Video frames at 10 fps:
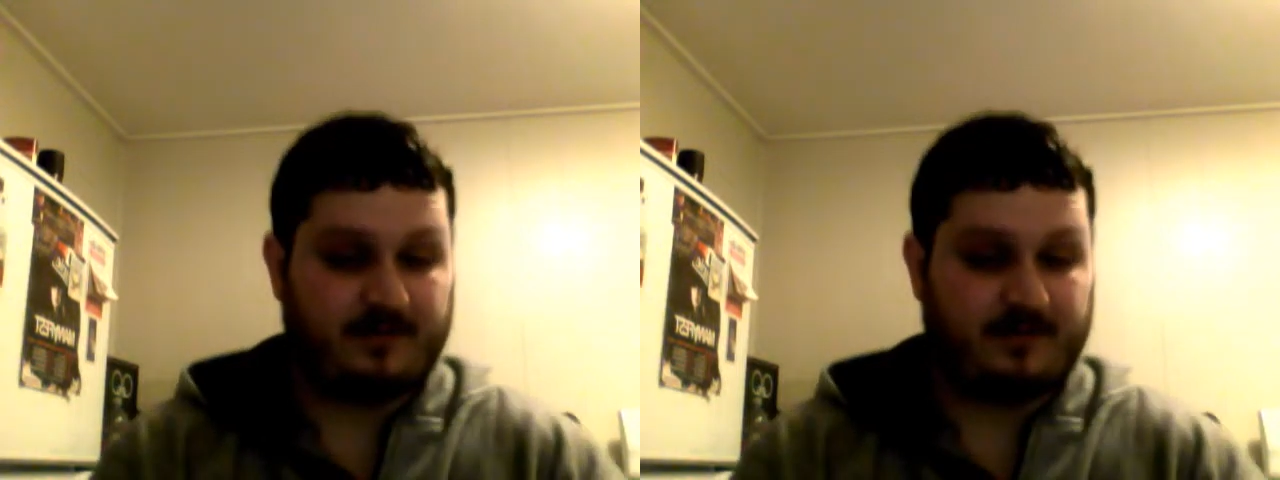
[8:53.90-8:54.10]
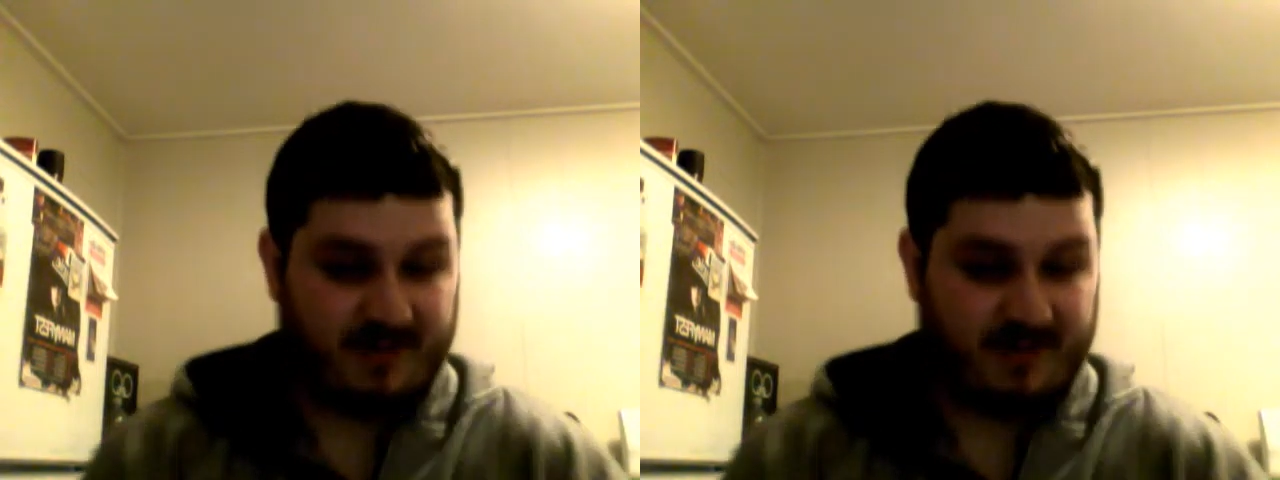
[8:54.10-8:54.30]

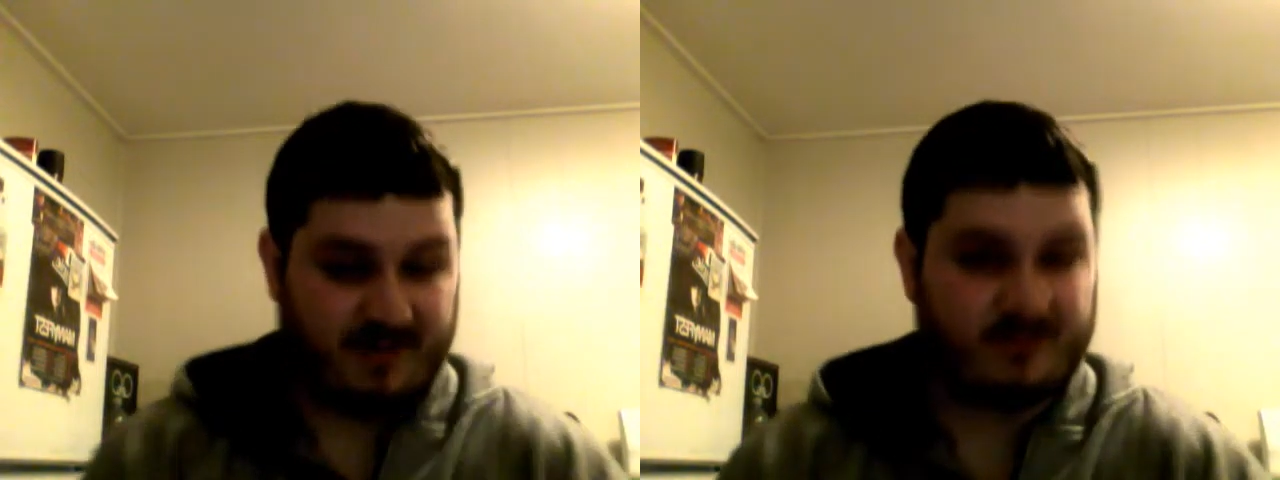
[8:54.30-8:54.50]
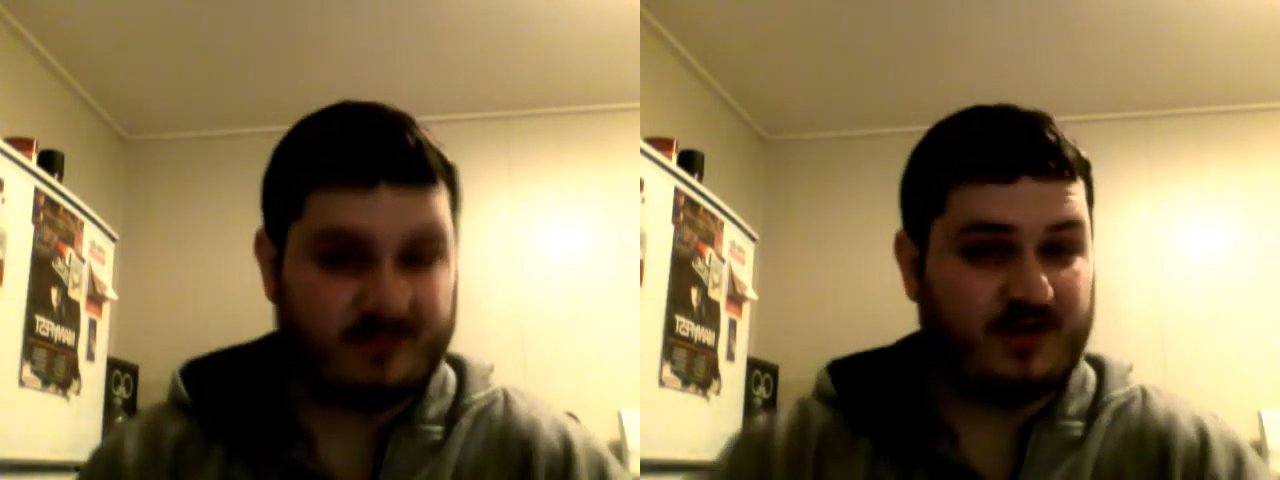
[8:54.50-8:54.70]
But guess
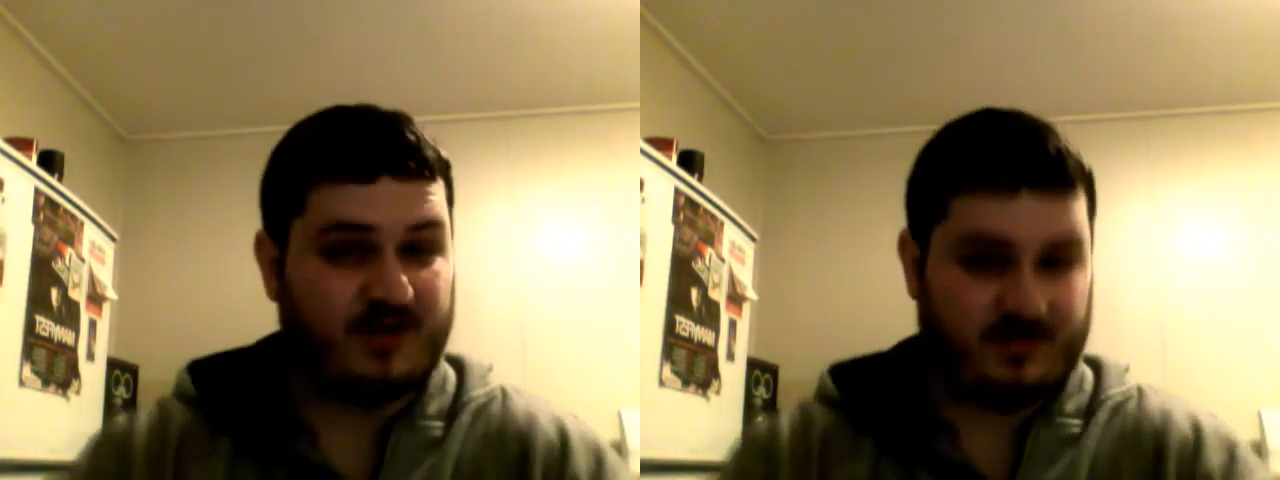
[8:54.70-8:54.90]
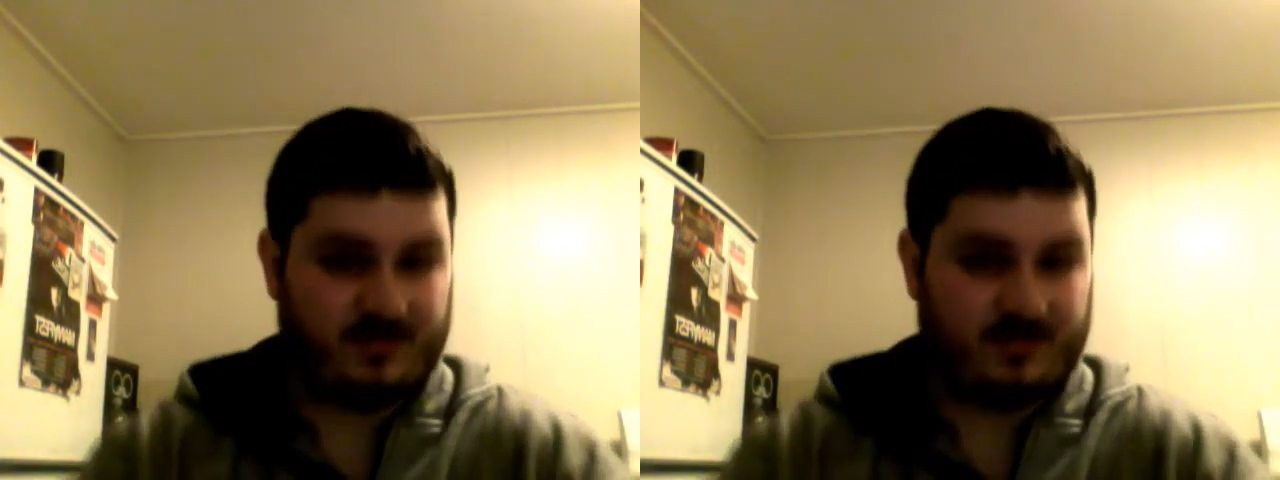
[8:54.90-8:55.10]
who they're
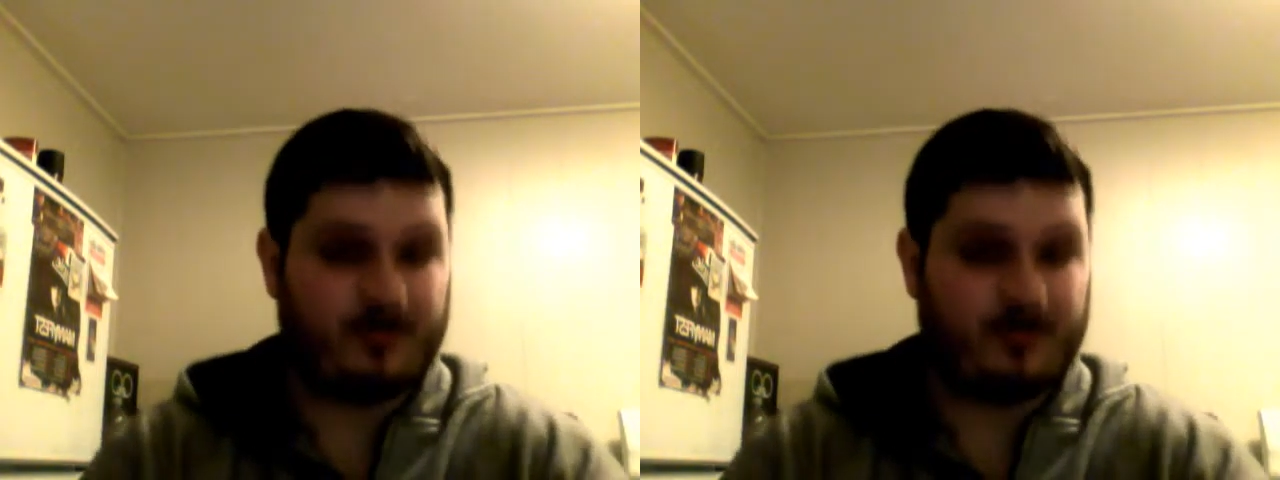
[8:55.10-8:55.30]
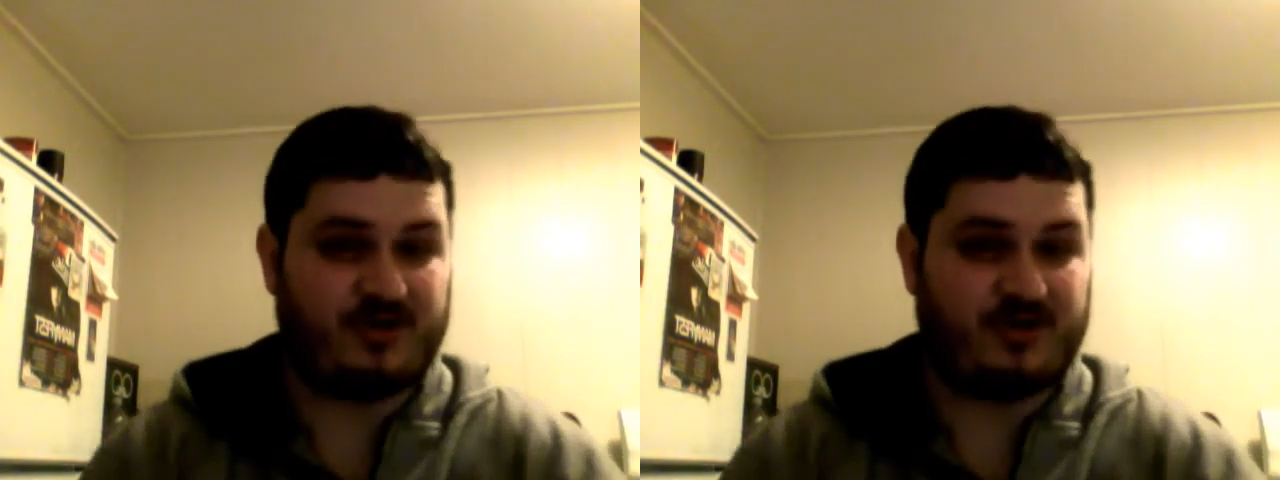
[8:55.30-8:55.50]
talking about
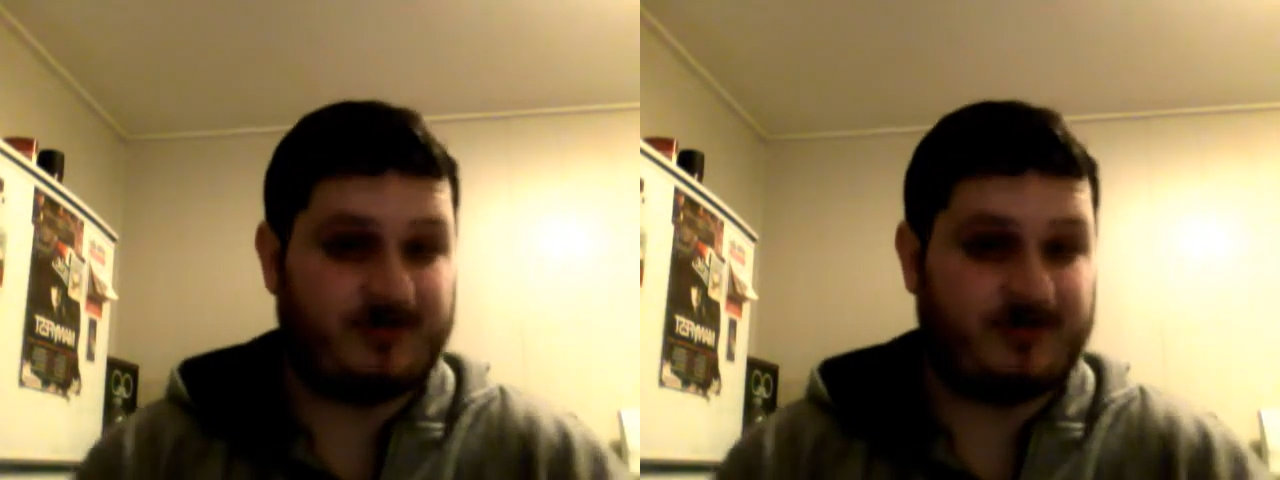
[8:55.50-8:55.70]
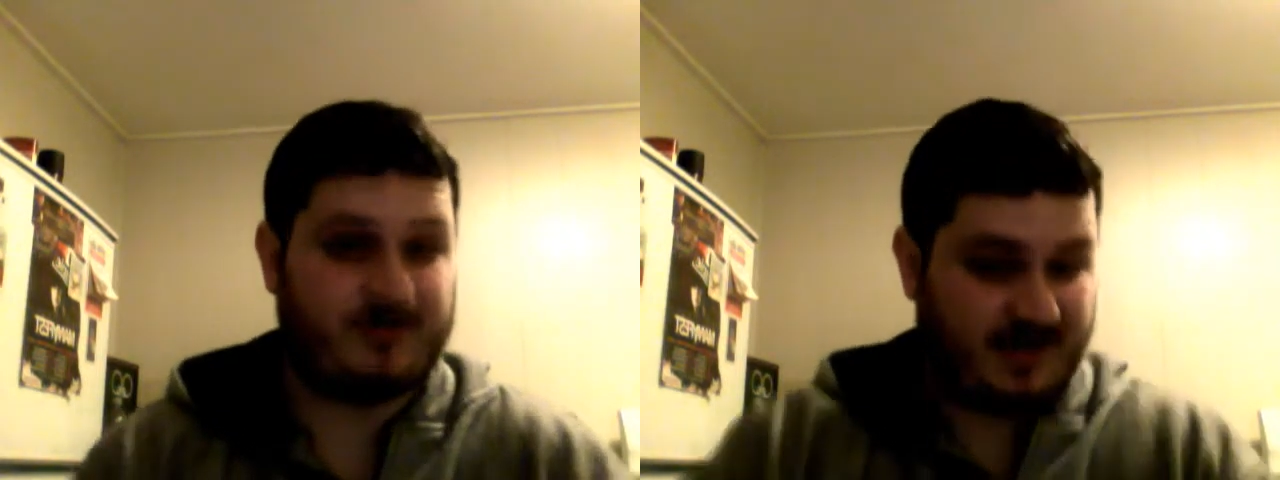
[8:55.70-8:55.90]
putting chips
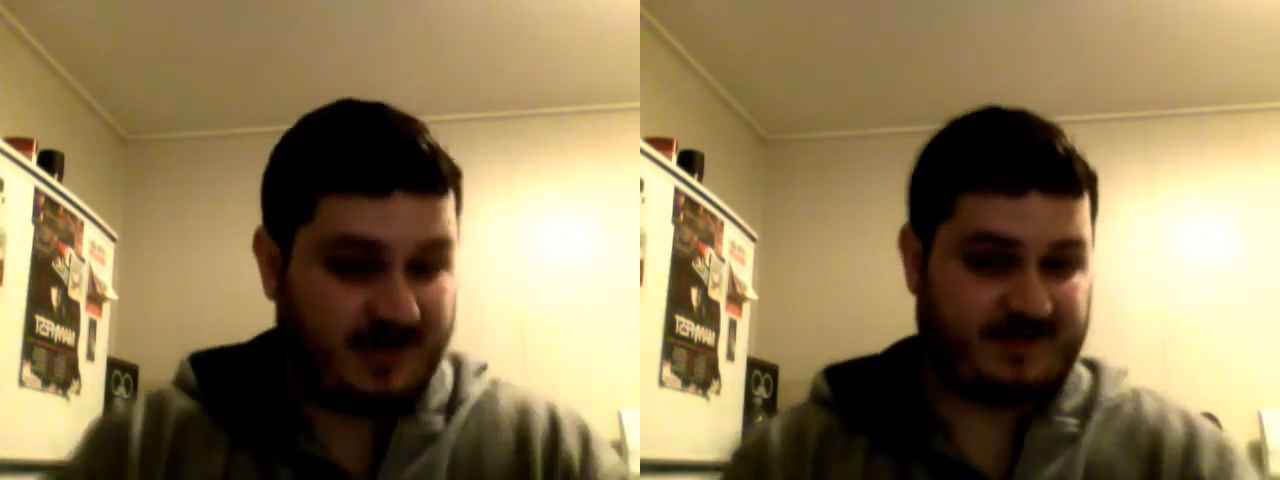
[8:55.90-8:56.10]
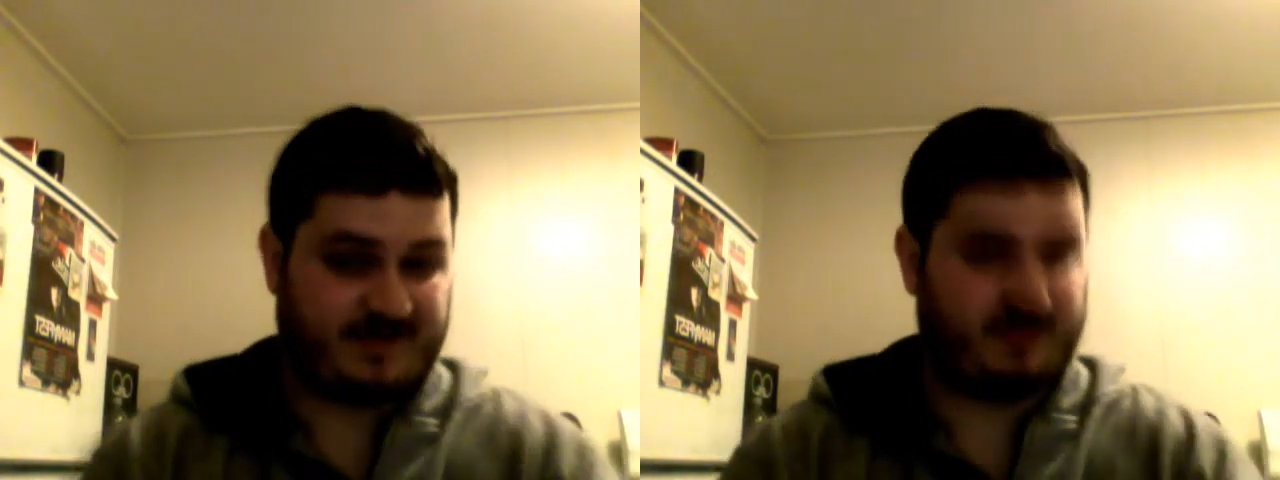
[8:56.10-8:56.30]
in next?